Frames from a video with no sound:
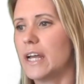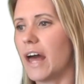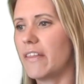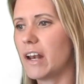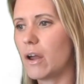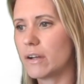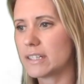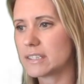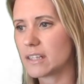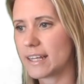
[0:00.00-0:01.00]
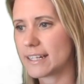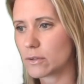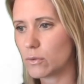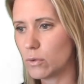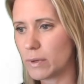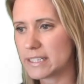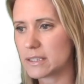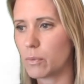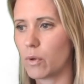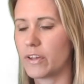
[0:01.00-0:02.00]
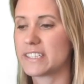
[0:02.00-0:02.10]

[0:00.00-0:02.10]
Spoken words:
And the longest side is always the one